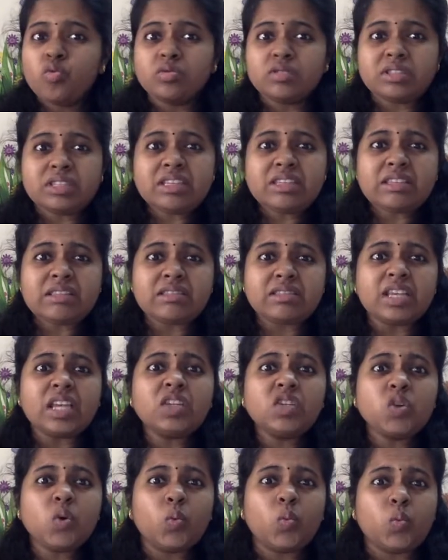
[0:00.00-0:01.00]
This is
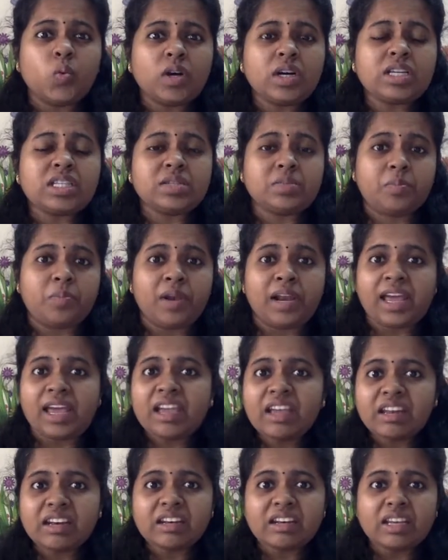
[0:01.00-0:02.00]
such a worst
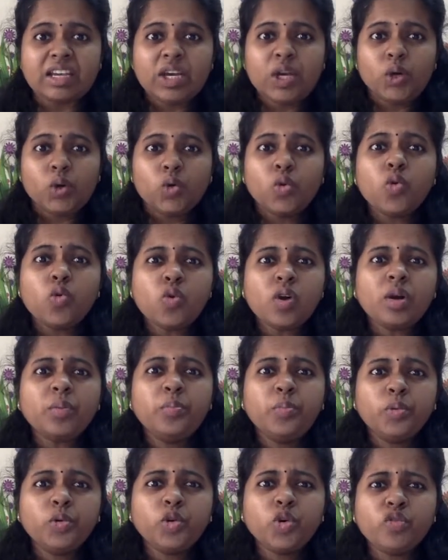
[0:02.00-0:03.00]
plan. Who
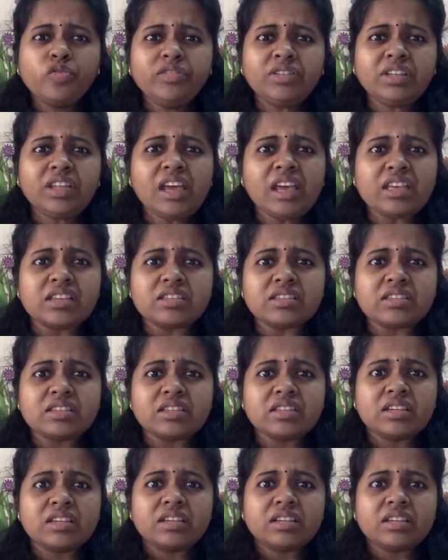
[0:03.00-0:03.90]
approved this?